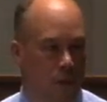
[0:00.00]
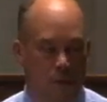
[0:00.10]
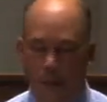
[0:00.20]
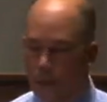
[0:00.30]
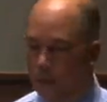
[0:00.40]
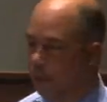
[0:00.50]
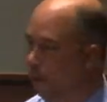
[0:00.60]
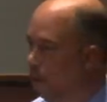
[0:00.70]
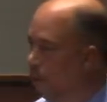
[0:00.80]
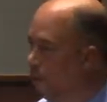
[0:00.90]
So that's
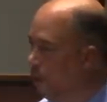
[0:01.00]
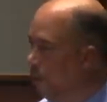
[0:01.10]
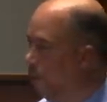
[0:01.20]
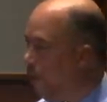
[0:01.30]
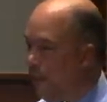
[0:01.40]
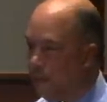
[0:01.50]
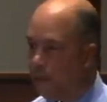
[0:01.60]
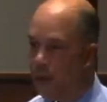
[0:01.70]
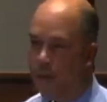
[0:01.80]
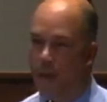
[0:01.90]

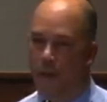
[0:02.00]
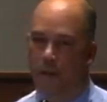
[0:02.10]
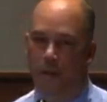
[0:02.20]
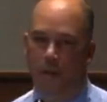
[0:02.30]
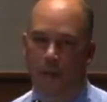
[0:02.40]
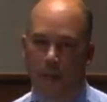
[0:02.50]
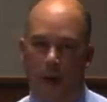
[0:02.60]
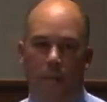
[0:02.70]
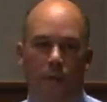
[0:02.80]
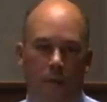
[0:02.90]
kind of the
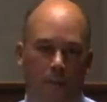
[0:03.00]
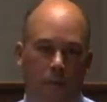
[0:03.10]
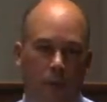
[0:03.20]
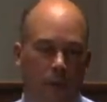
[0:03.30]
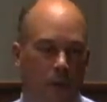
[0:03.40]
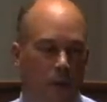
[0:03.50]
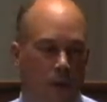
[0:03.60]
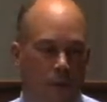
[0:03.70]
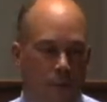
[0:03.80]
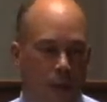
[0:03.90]
dichotomy there between
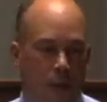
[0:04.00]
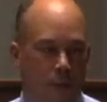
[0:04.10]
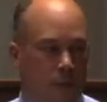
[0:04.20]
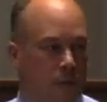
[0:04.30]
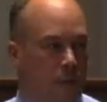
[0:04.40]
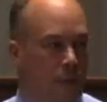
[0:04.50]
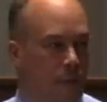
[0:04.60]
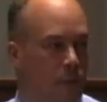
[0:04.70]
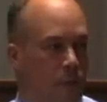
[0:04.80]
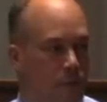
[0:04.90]
things that
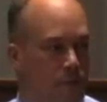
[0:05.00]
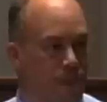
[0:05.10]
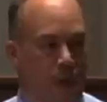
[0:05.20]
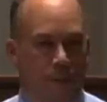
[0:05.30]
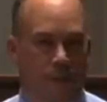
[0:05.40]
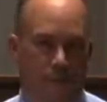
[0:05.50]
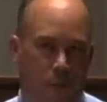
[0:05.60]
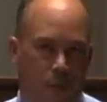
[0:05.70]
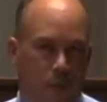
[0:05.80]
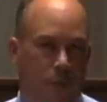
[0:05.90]
people will do kind of not
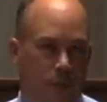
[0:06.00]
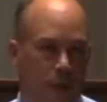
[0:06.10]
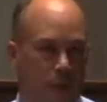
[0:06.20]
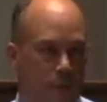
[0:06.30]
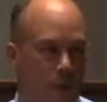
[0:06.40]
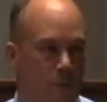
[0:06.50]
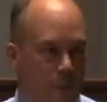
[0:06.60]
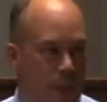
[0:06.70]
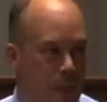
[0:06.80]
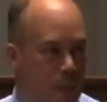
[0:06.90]
for you, but kind of
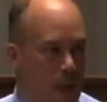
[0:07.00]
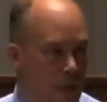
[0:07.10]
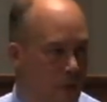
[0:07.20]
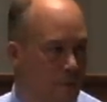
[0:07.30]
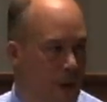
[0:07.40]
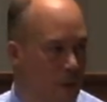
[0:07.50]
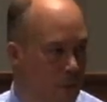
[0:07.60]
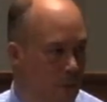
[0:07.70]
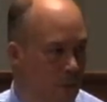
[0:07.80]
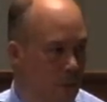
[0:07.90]
inside your
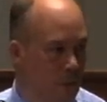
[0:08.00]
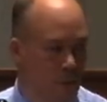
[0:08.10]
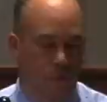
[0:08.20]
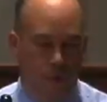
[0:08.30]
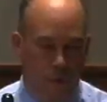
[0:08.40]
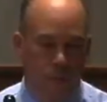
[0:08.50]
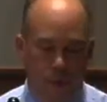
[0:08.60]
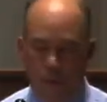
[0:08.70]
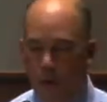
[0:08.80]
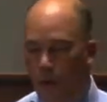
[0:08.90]
environment for their own
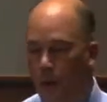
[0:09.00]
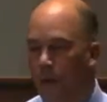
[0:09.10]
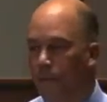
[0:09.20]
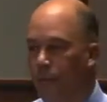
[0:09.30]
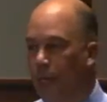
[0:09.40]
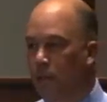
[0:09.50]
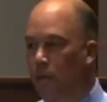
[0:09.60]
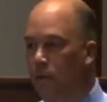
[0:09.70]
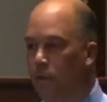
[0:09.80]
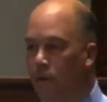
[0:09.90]
benefit, things
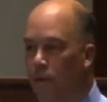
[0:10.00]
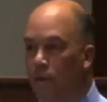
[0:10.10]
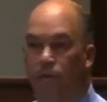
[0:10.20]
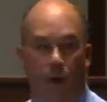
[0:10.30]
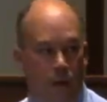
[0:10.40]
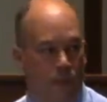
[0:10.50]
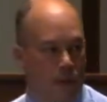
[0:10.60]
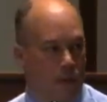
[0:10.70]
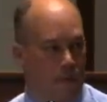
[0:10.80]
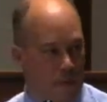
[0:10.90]
they'll do in their own
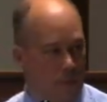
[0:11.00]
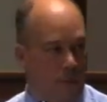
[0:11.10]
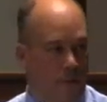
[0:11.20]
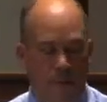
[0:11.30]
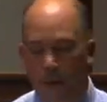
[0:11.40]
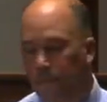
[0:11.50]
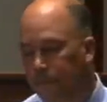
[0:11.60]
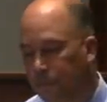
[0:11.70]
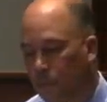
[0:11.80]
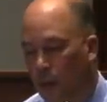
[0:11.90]
environment for their own benefit.
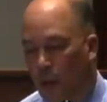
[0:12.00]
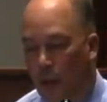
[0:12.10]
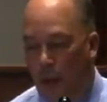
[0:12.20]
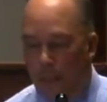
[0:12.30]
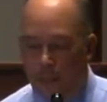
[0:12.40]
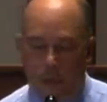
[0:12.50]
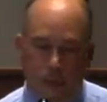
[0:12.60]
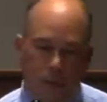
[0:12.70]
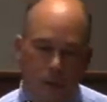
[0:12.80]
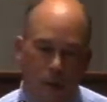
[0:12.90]
And
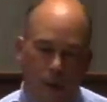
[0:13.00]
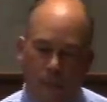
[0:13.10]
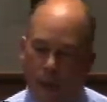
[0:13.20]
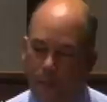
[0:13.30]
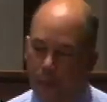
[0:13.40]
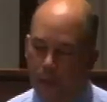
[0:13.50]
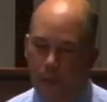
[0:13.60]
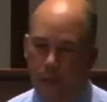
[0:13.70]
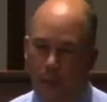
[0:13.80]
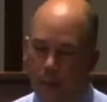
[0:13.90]
this is, I think, the
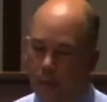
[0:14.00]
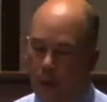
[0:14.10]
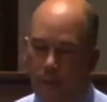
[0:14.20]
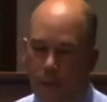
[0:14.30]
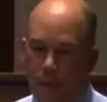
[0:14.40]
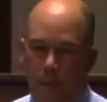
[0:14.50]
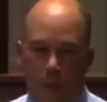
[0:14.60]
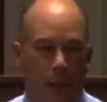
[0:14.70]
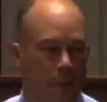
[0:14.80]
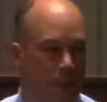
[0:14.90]
success of the Geoweb.